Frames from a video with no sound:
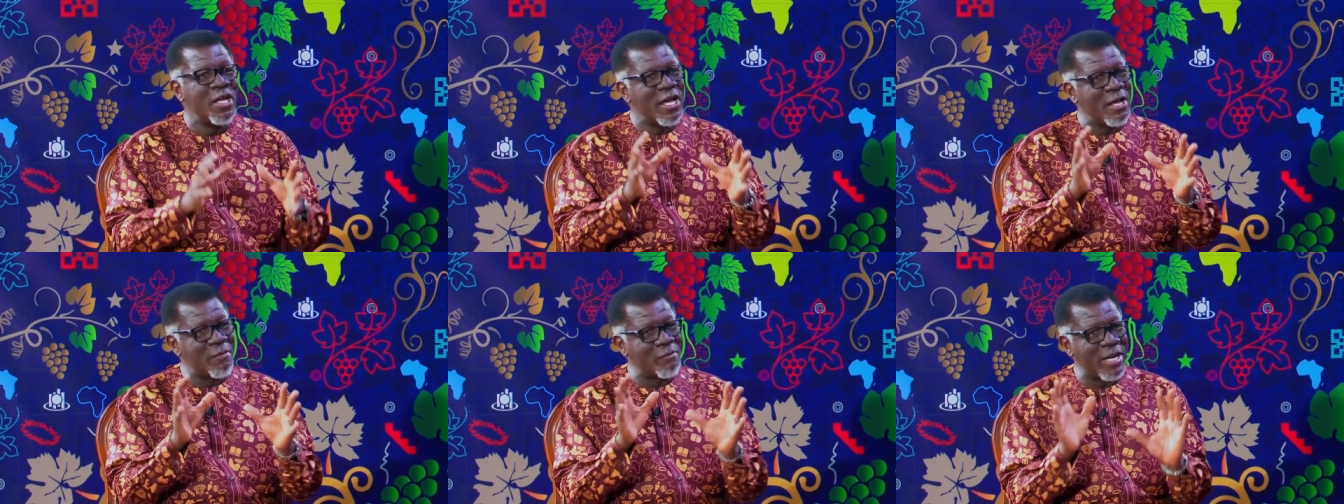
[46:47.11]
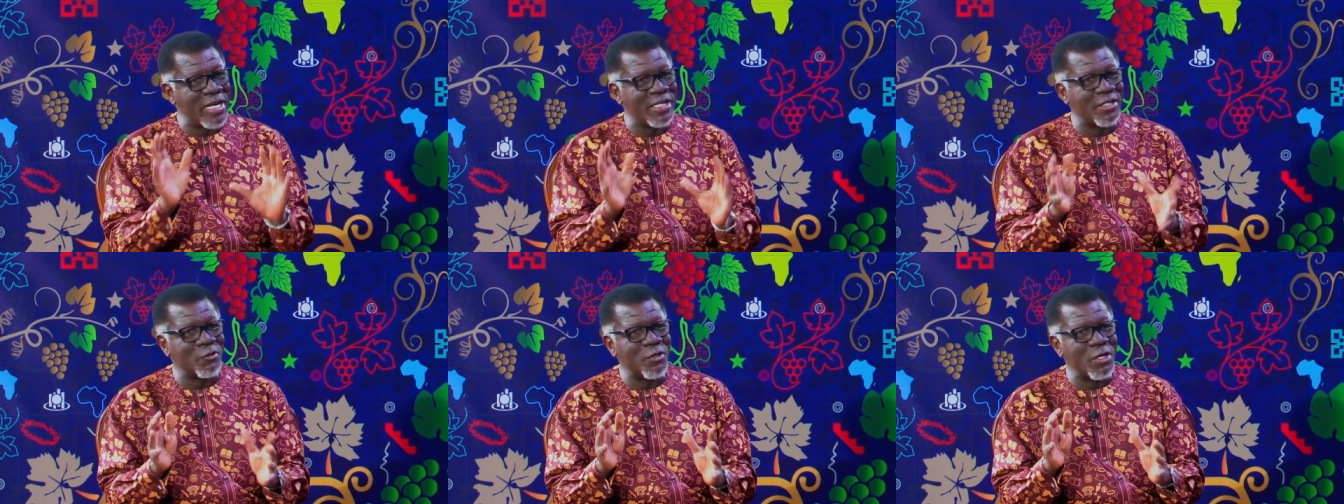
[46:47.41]
And
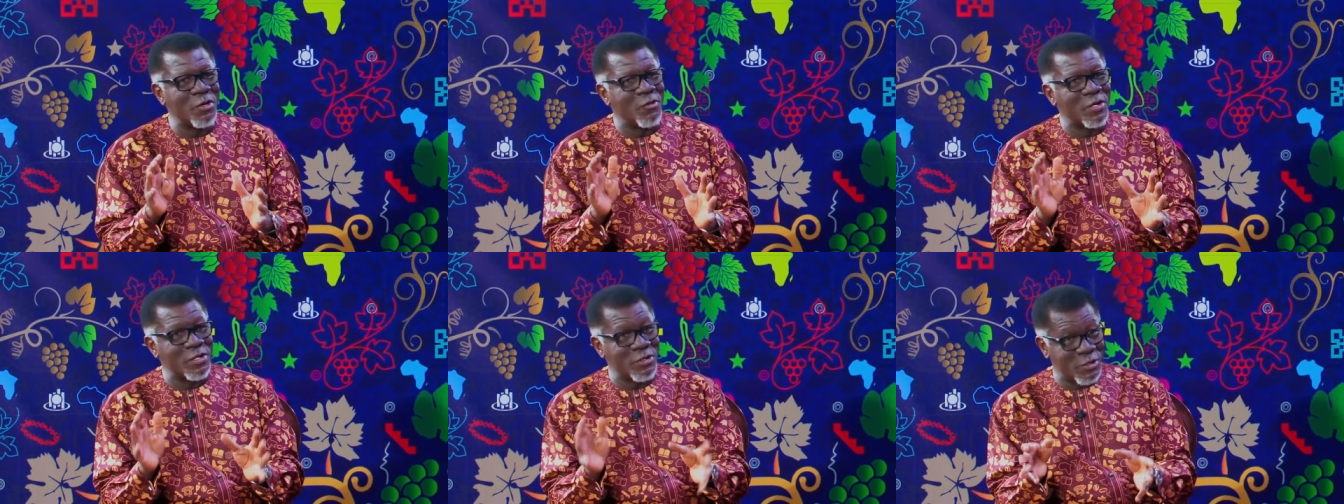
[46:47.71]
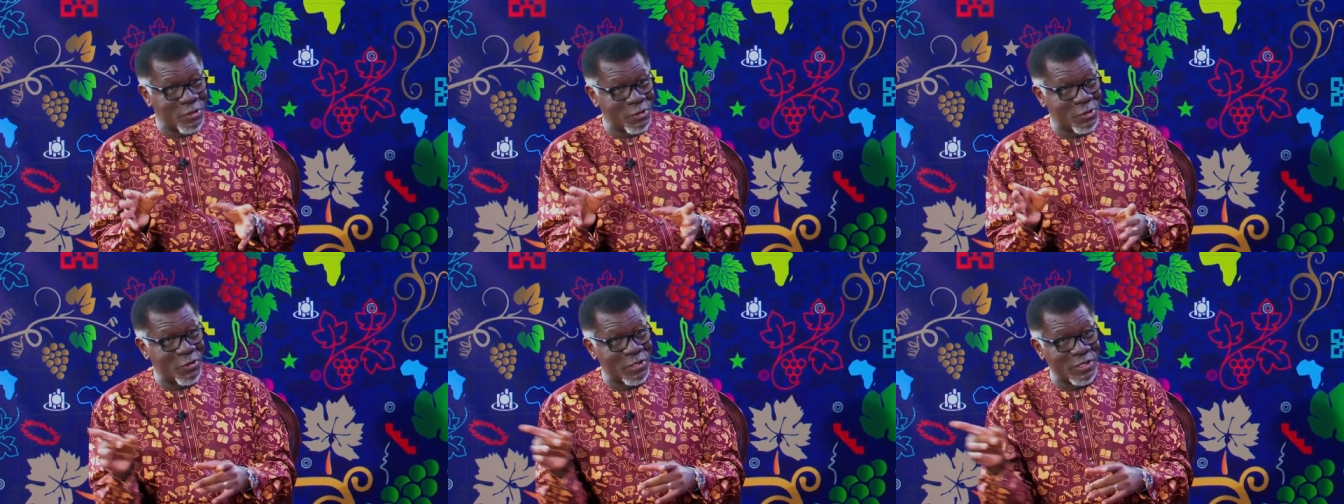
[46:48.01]
by the way, when
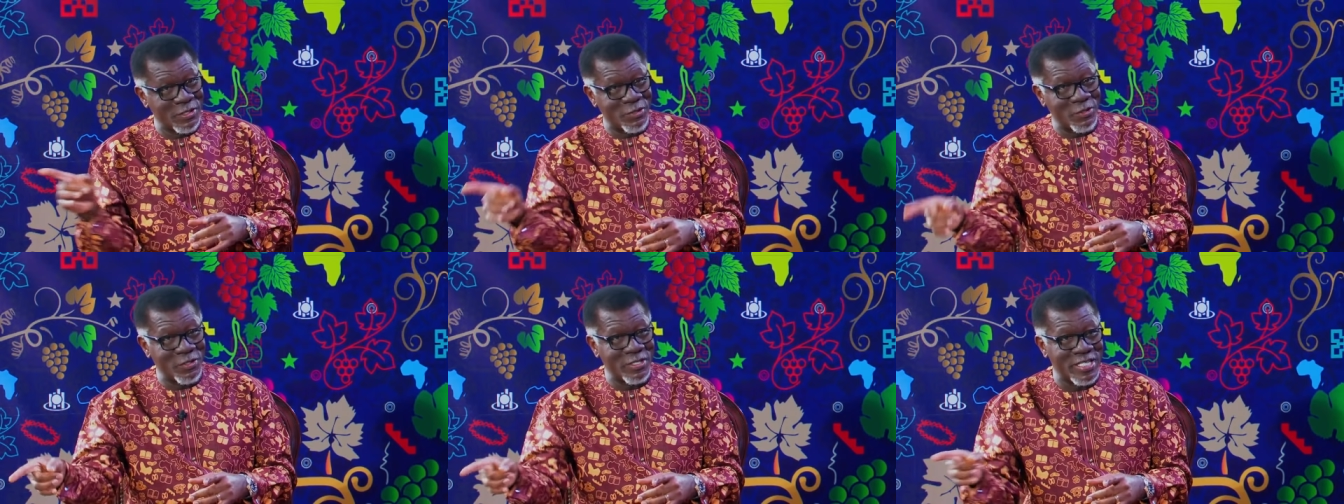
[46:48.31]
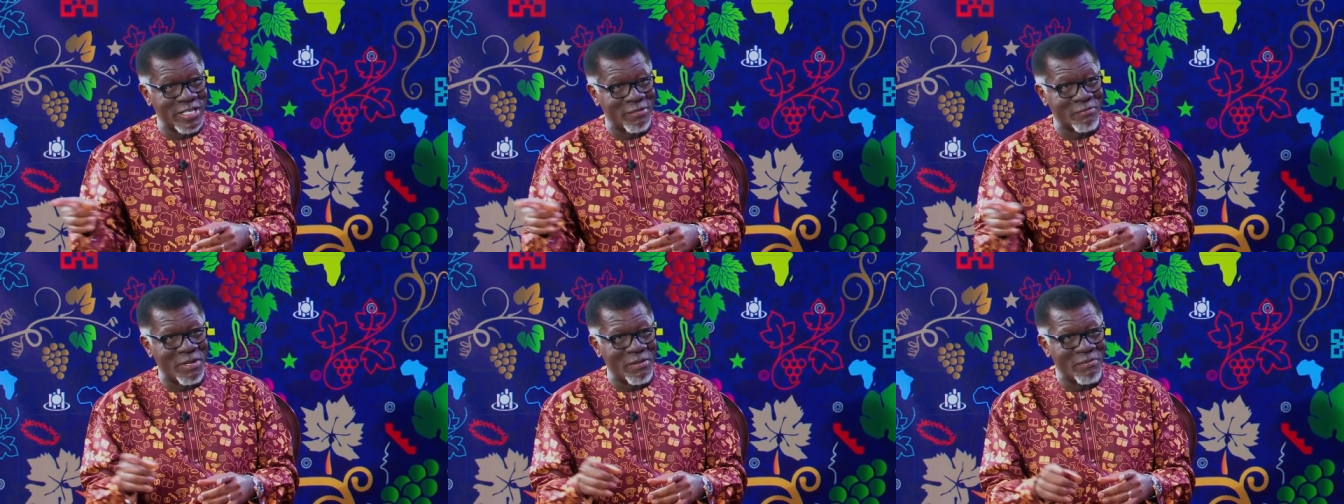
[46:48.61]
you're going, don't
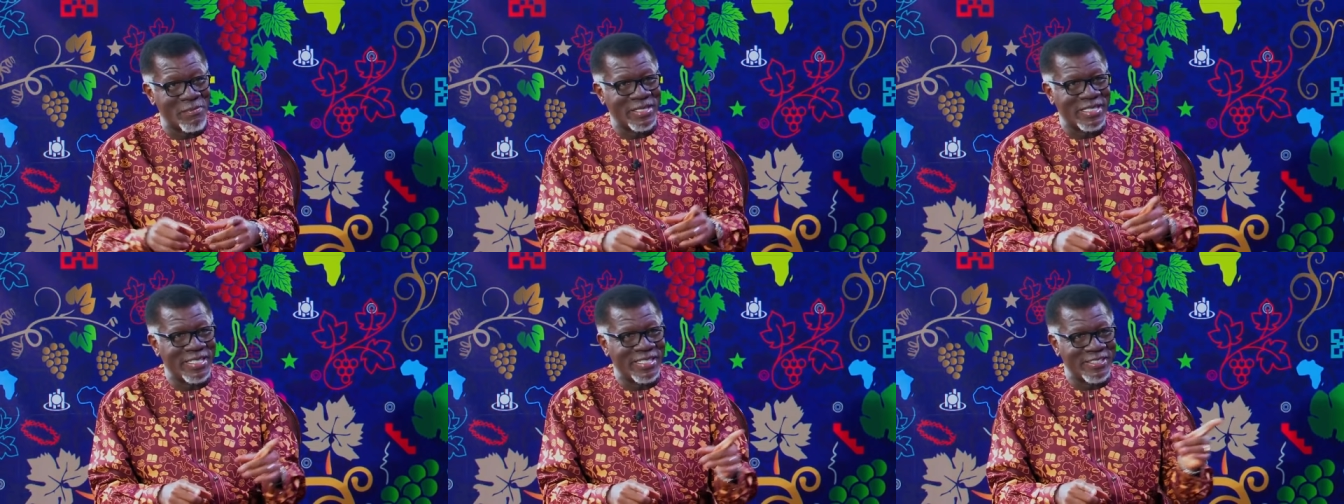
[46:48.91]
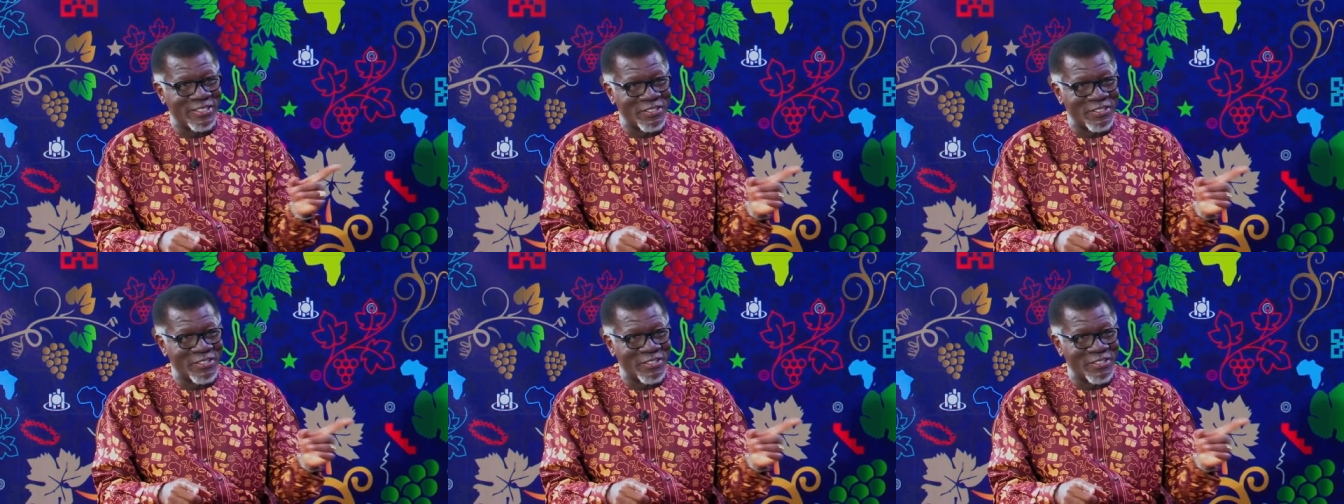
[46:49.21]
take my money,